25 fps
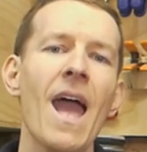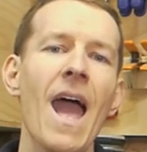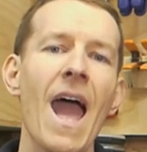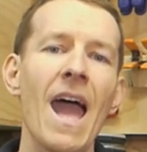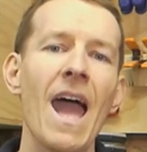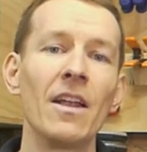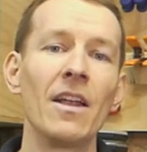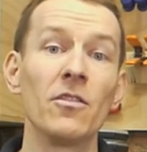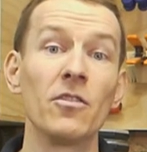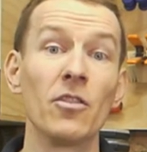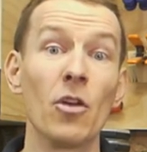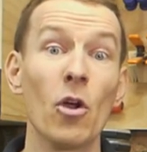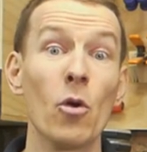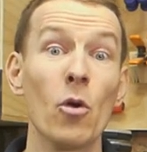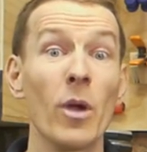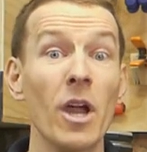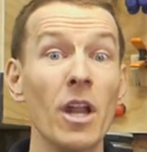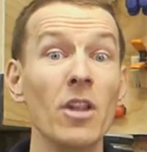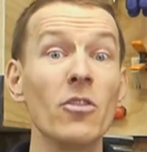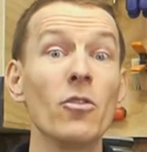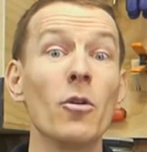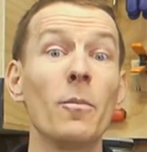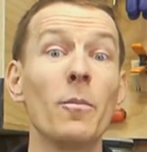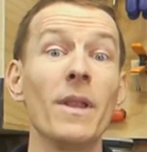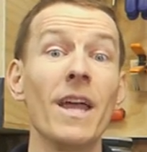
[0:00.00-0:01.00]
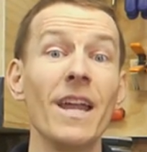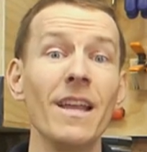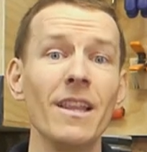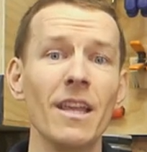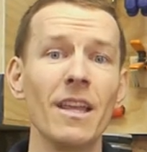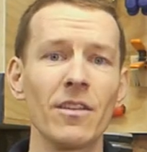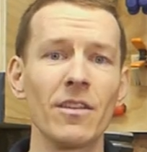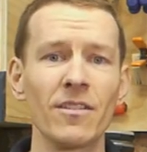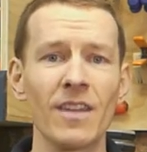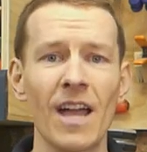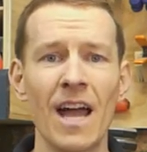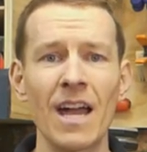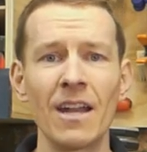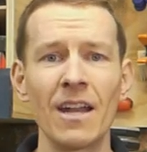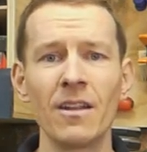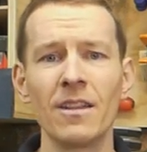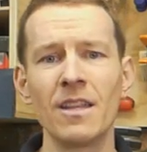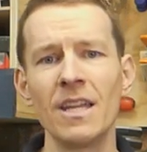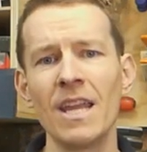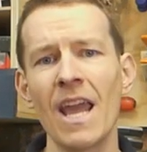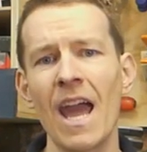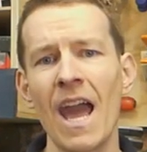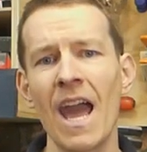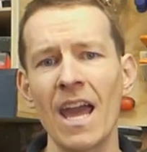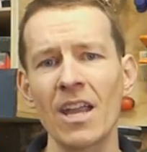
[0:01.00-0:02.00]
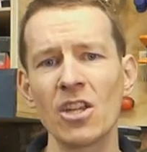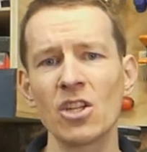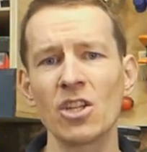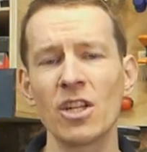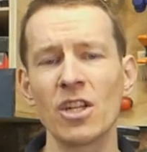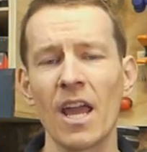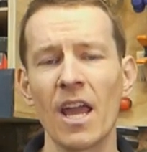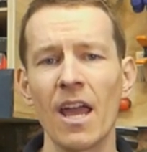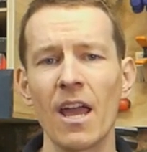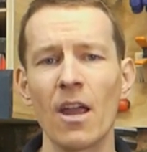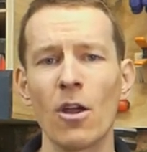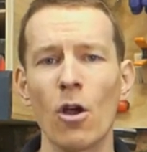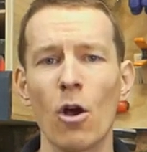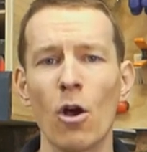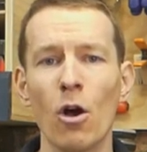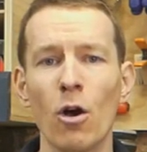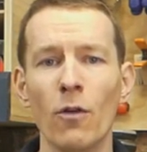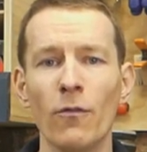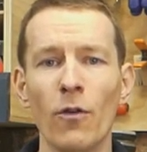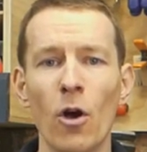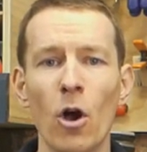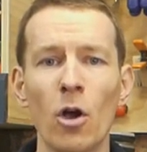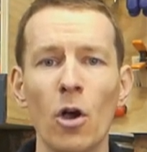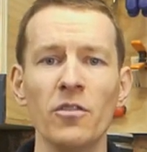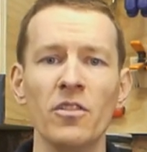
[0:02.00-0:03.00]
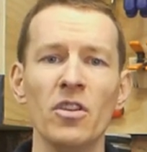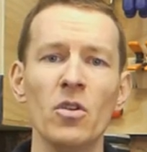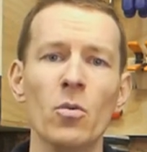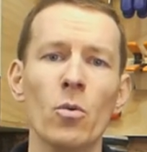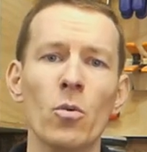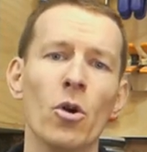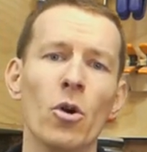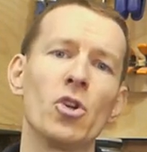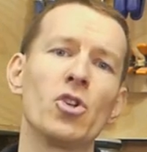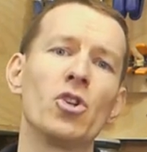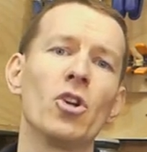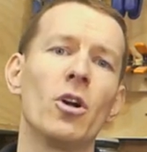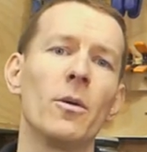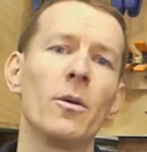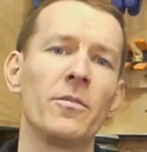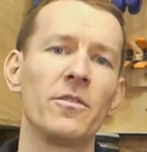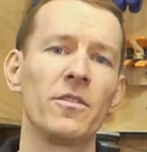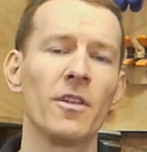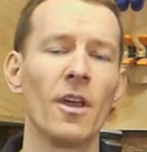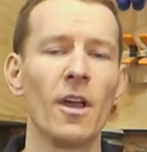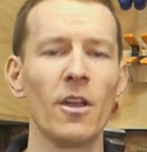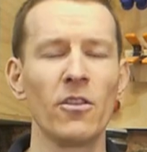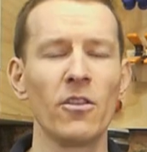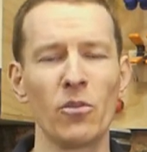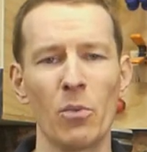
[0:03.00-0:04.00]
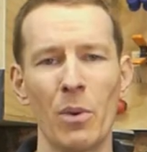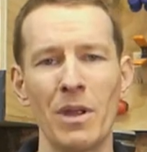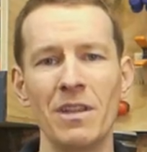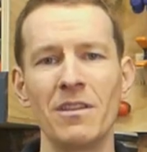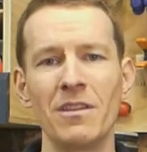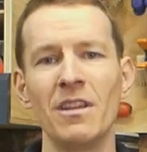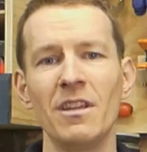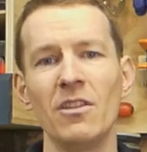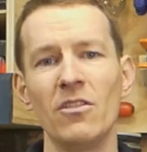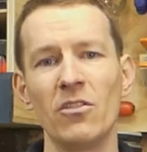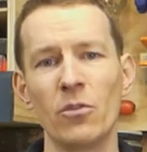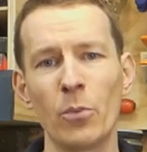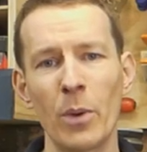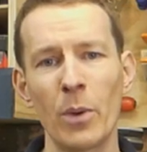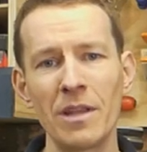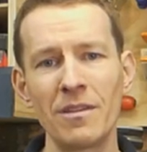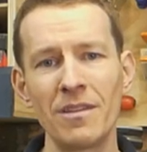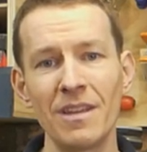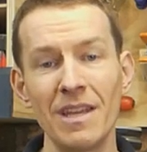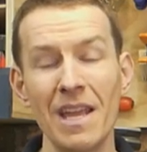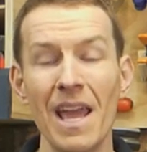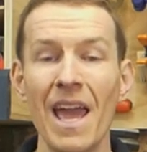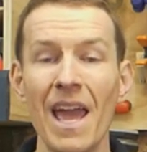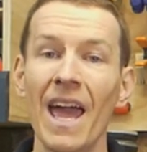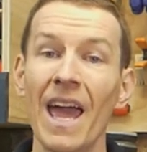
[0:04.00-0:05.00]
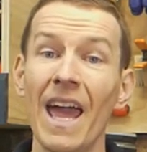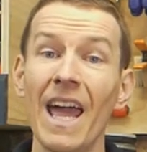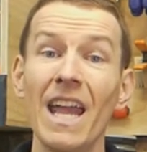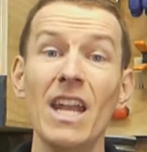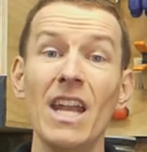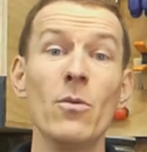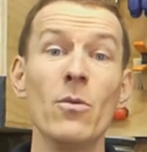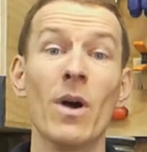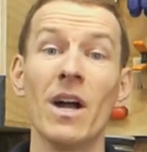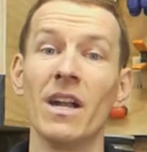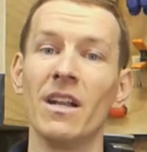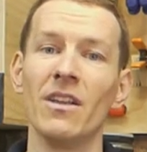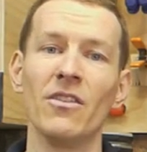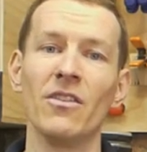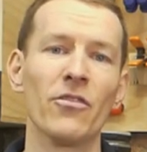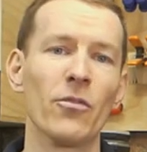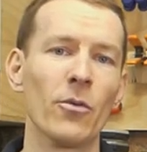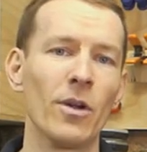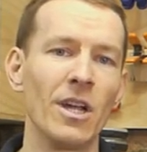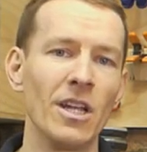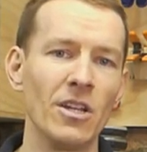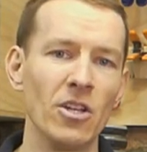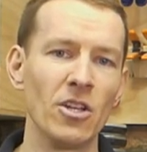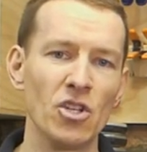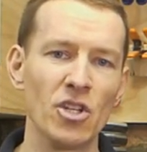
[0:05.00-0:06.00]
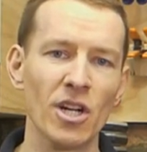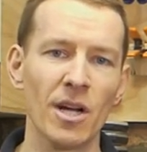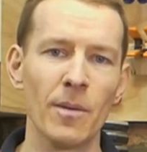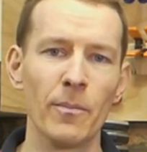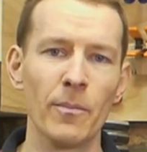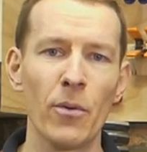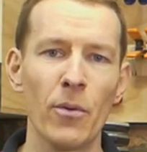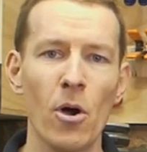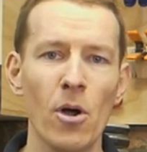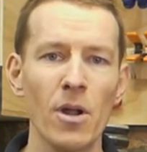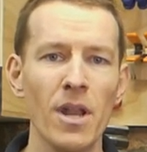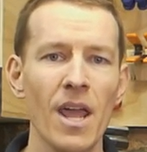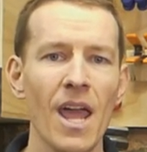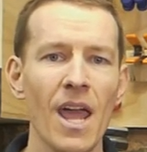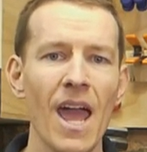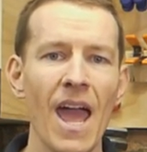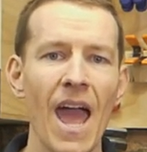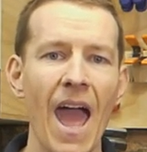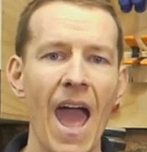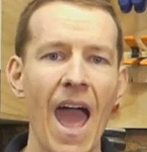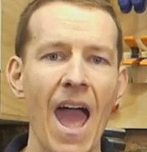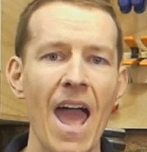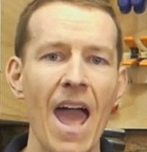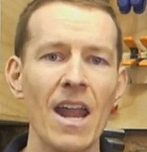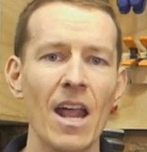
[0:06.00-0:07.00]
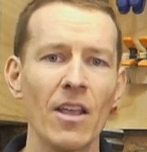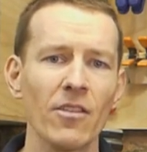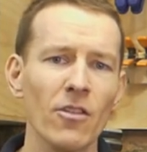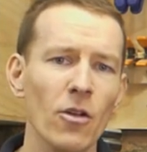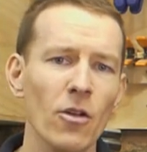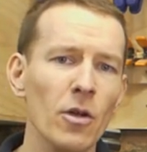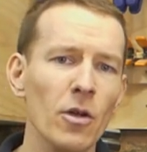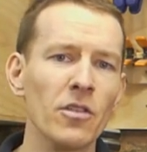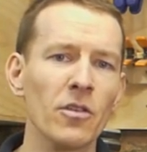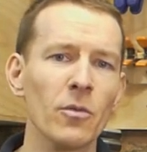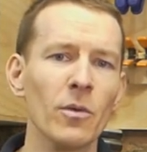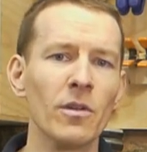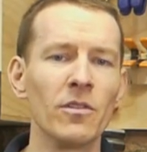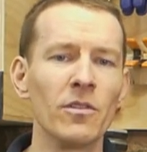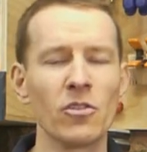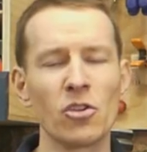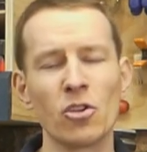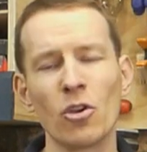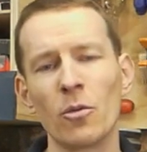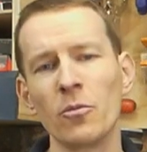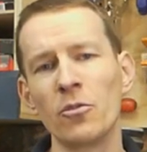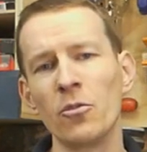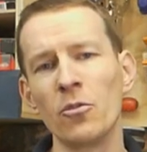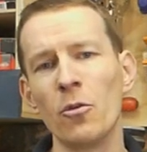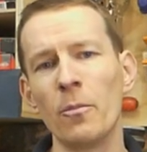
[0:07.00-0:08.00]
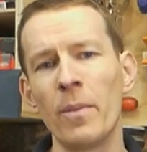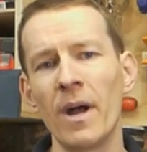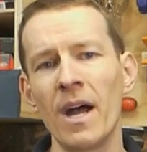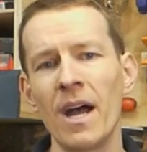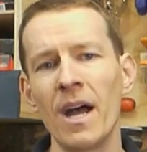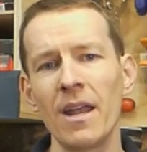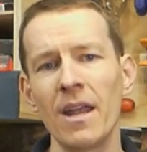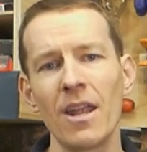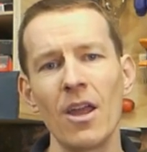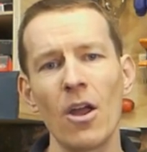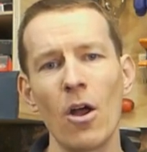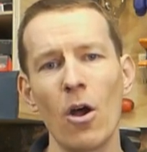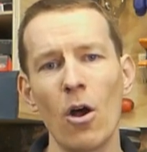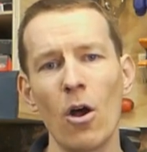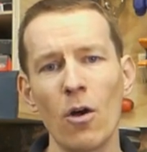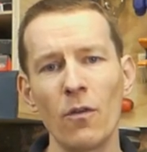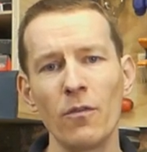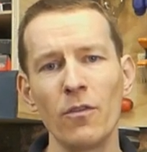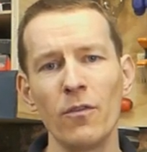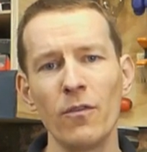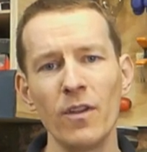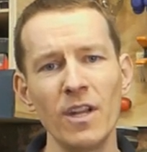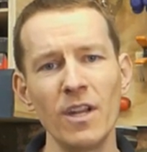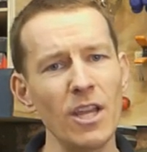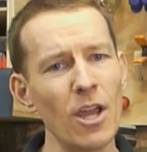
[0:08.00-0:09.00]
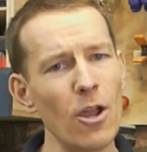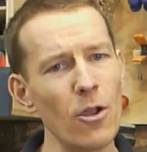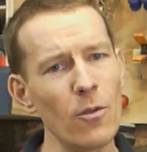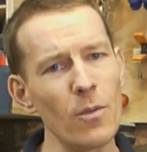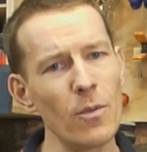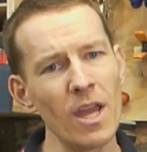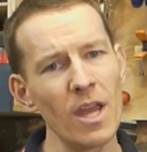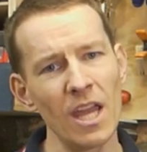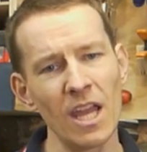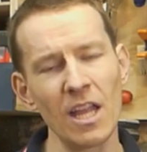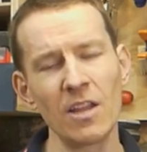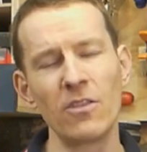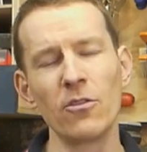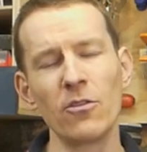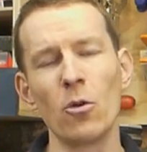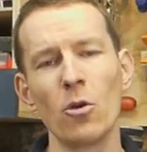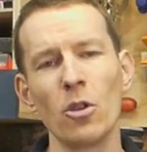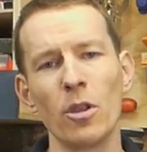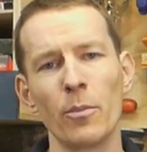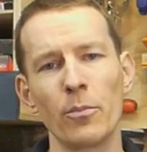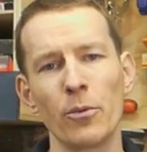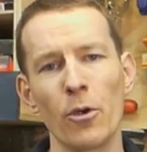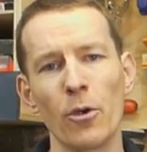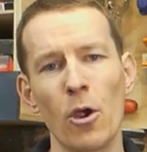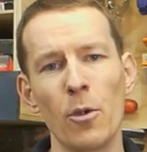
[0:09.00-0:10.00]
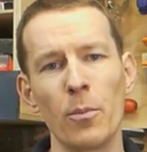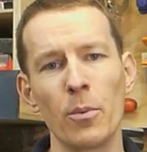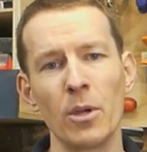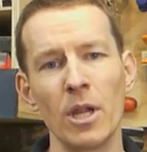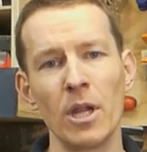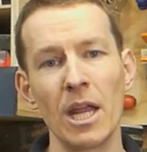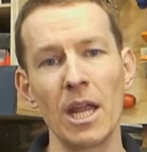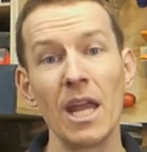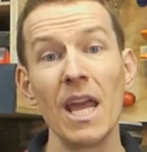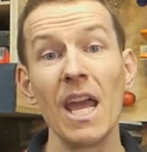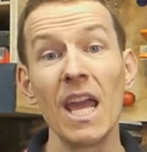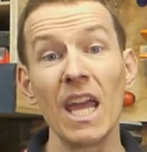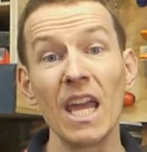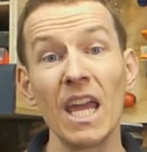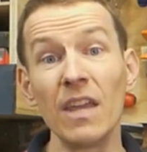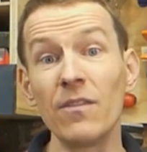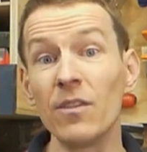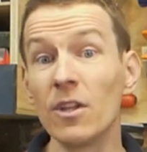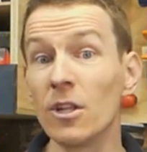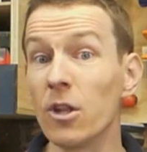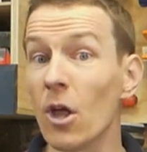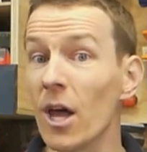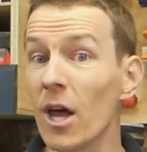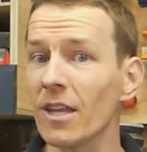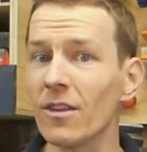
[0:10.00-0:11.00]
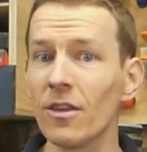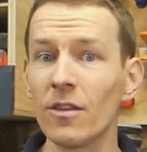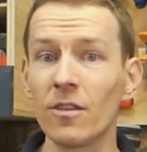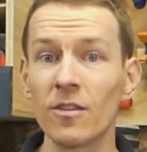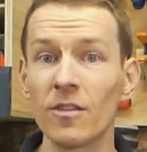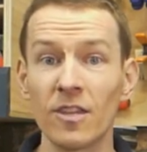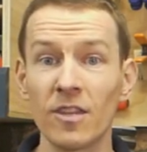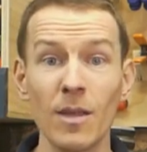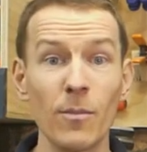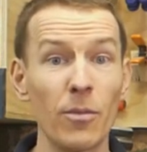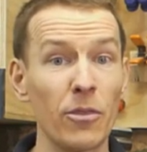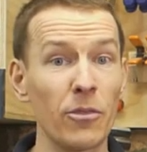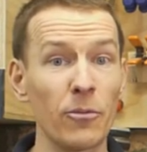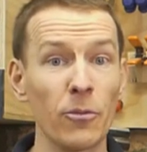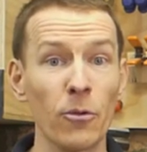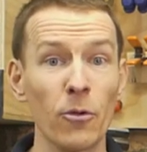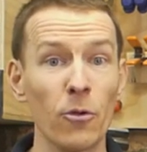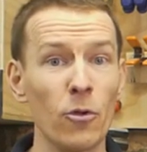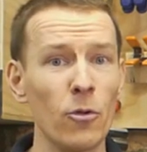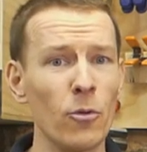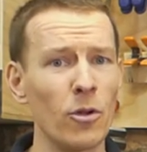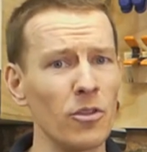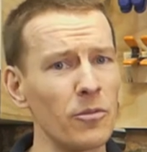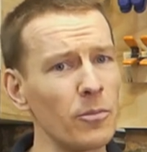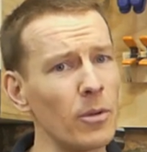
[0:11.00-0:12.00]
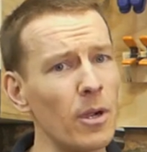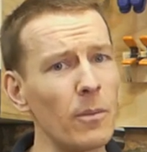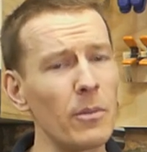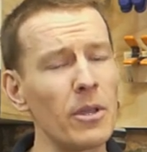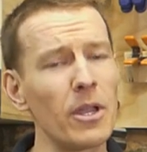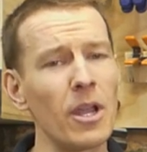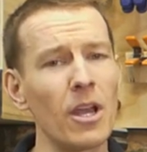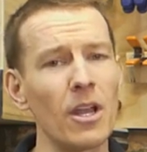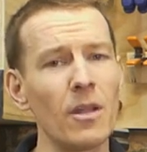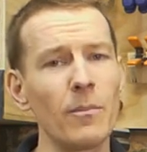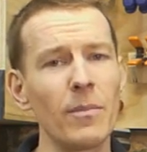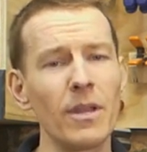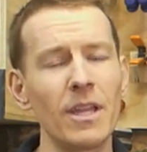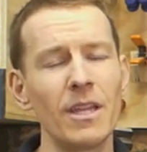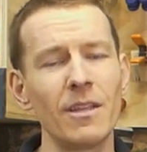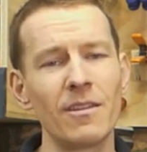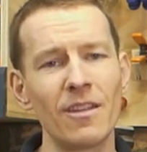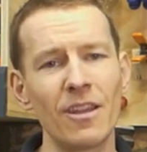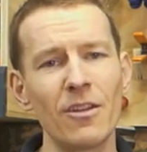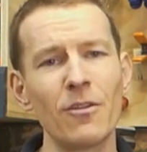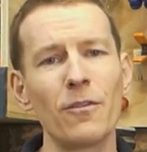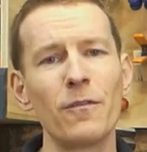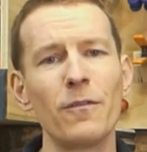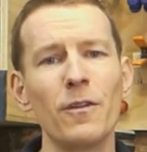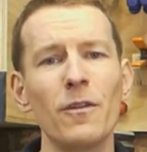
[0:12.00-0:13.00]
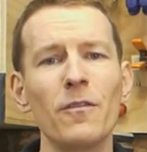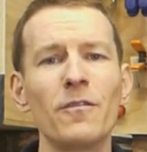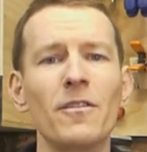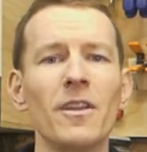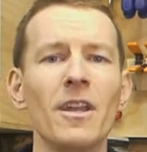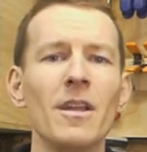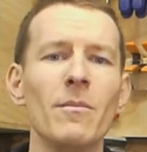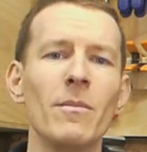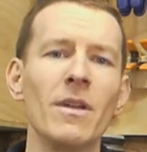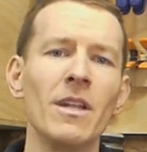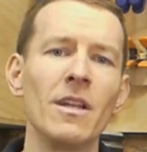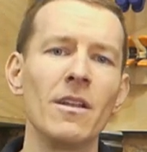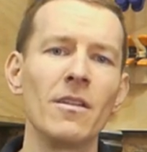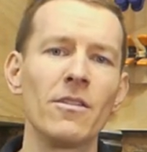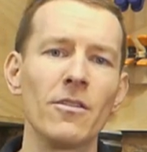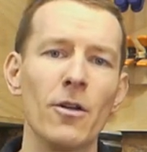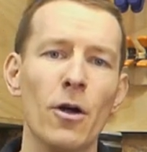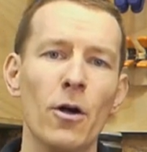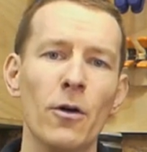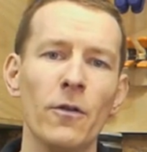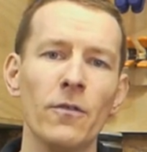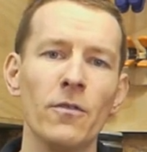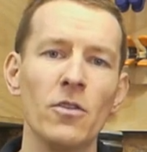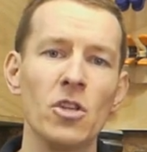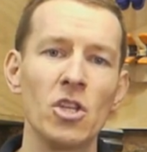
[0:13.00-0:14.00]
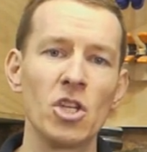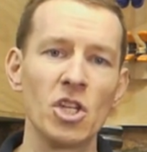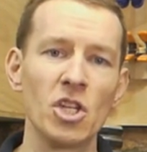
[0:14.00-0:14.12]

And so we're going to do a playlist under the hashtag of Aussie Workshops 2020. Anyone is free to jump on, and as long as there is a shop tour part of the video, it's all appropriate. If you'd like to skip through what's probably going to be 10 or 15 minutes of